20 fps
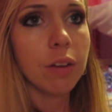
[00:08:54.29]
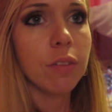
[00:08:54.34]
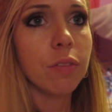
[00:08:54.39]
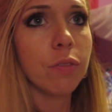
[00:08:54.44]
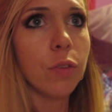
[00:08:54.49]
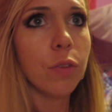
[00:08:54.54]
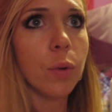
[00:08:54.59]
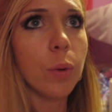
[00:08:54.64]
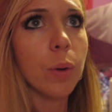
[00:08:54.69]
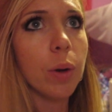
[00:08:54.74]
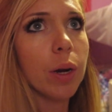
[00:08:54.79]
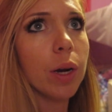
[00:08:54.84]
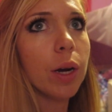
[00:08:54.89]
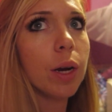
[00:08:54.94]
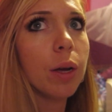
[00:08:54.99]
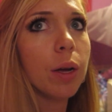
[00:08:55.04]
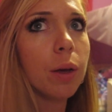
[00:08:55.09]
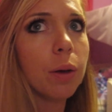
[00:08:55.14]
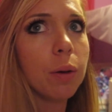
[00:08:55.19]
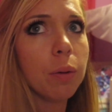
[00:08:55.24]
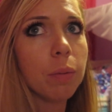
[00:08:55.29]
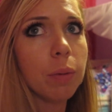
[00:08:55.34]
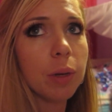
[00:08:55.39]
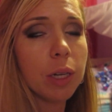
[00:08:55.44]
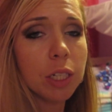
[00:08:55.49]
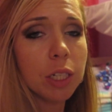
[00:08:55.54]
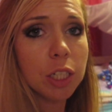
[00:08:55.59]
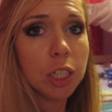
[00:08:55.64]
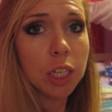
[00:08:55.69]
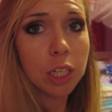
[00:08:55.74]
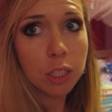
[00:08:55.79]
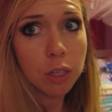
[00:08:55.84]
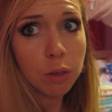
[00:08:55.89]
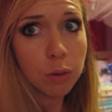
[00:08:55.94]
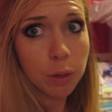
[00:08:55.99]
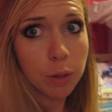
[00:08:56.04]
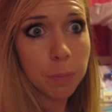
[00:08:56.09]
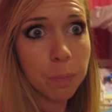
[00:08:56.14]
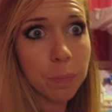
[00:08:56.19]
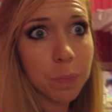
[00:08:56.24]
for when she gets
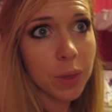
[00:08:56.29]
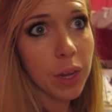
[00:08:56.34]
older.